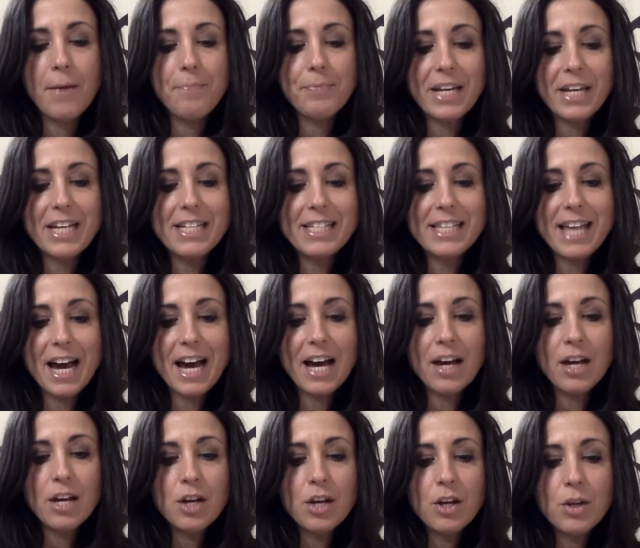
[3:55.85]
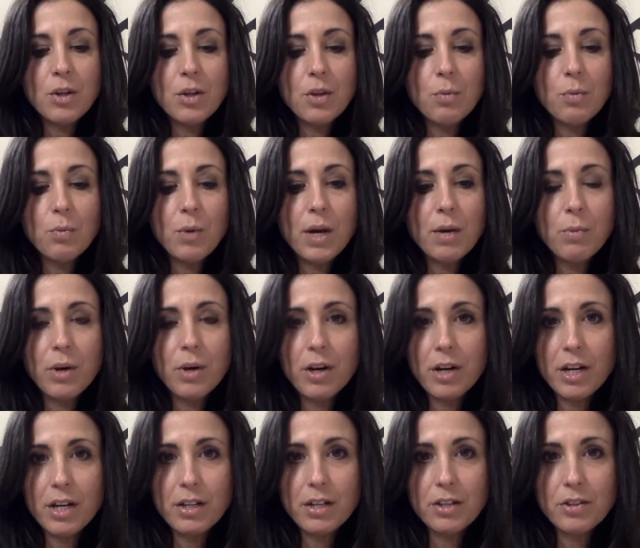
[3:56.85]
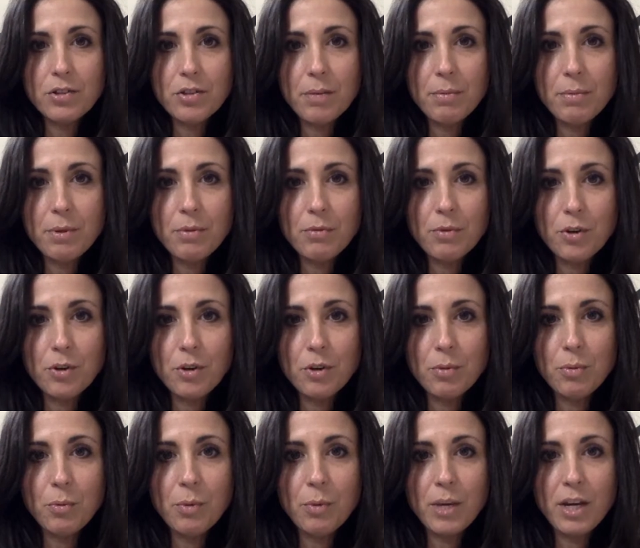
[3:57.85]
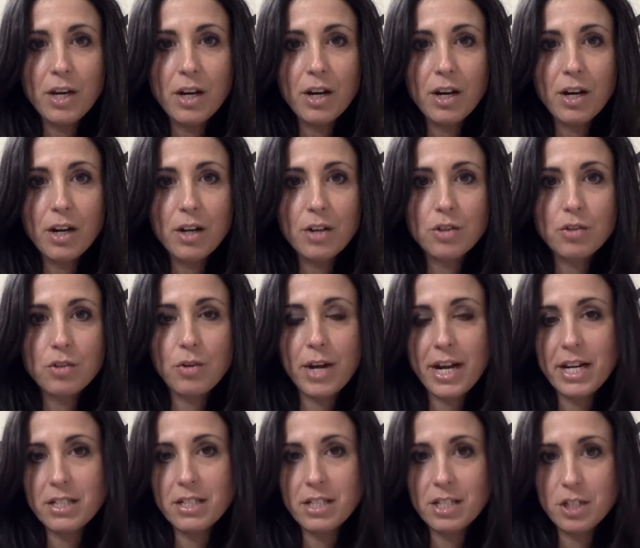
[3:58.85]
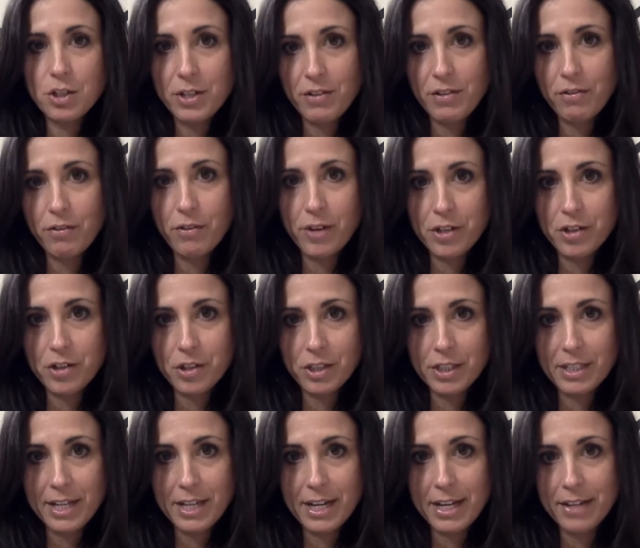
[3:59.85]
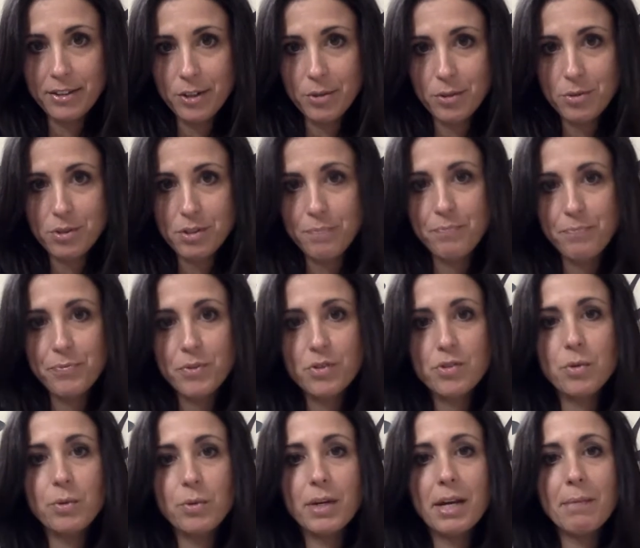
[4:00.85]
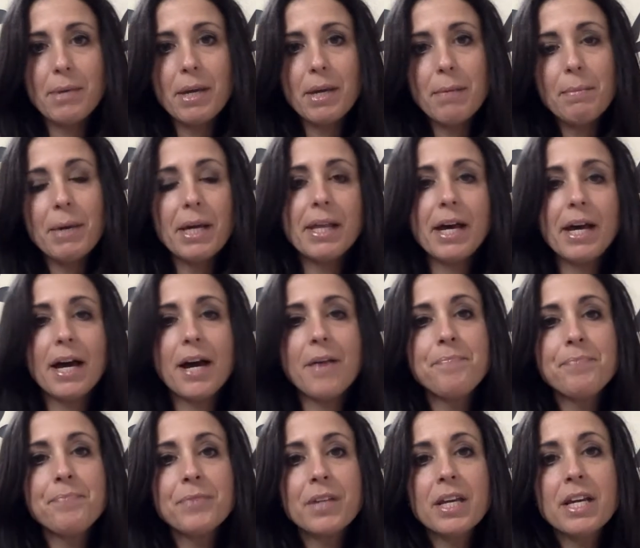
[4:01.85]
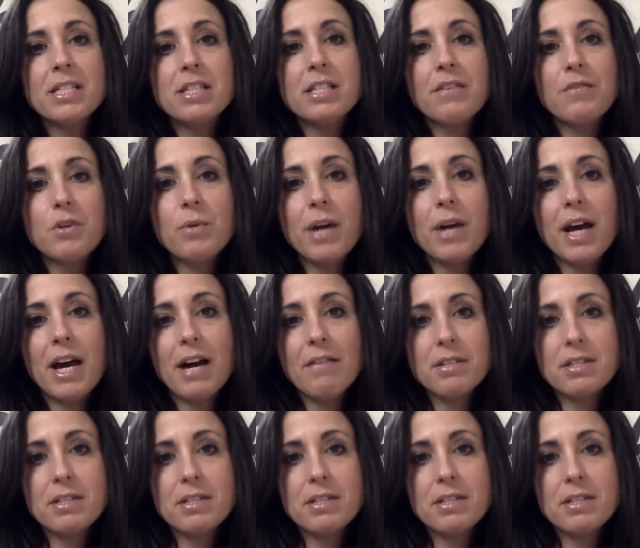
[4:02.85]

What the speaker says: is that when we're in the treatment room, we are trained to differentially diagnose. So what I mean by that is if you have a